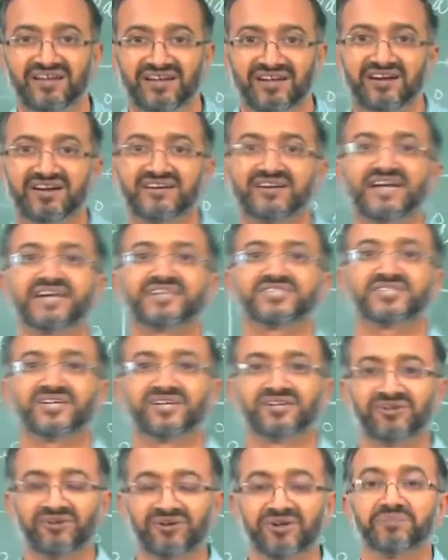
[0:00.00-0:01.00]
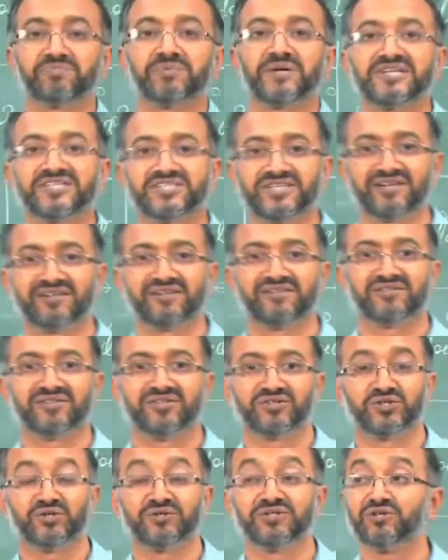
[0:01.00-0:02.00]
attraction or repulsion.
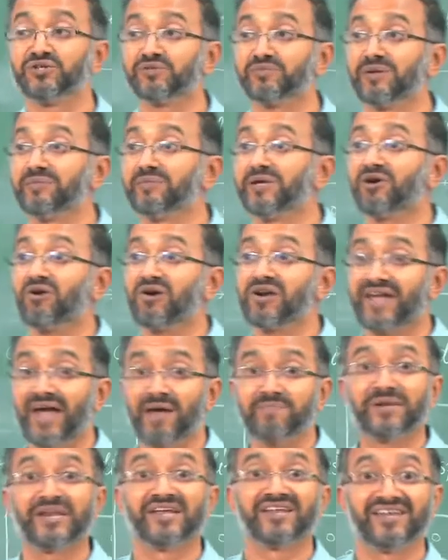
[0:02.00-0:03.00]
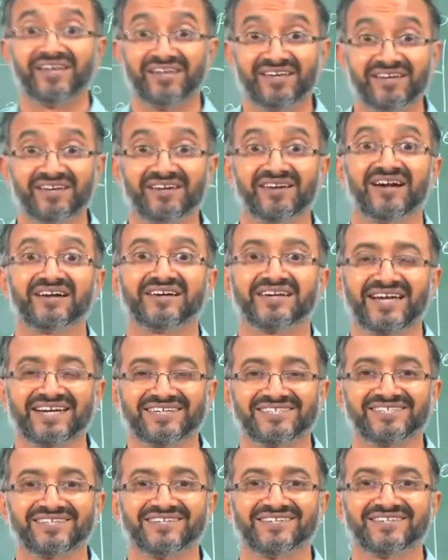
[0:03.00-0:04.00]
So, those will be called capillary
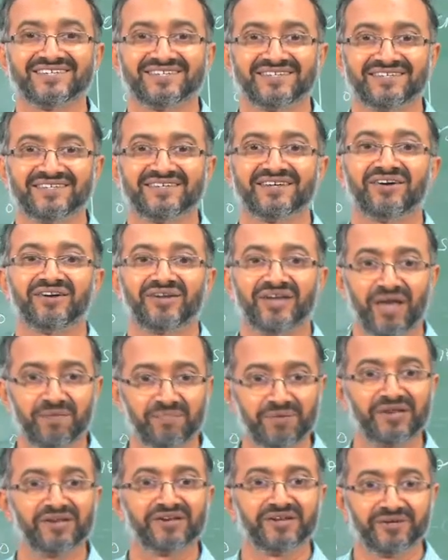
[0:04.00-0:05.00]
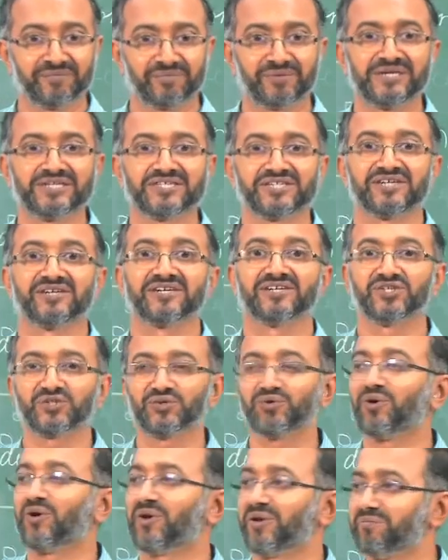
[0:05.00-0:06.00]
attractions, a capillary repulsion and
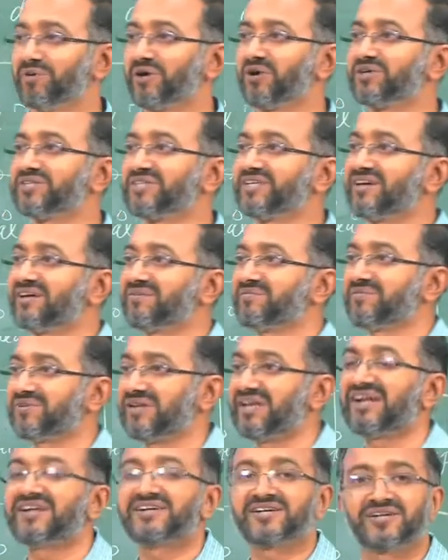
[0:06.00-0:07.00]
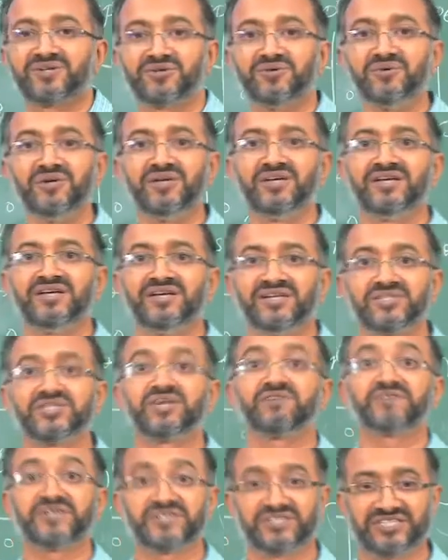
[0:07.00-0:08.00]
so on, because they are related to
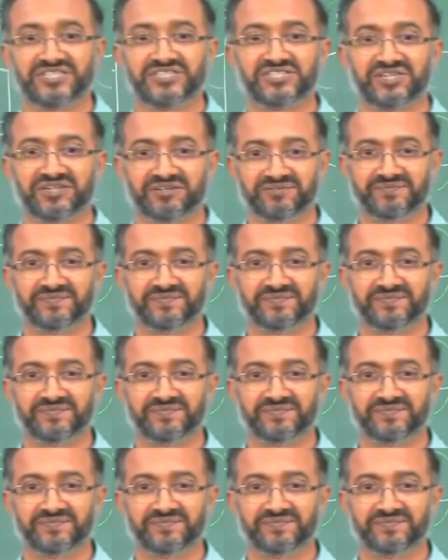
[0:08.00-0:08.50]
surface tension.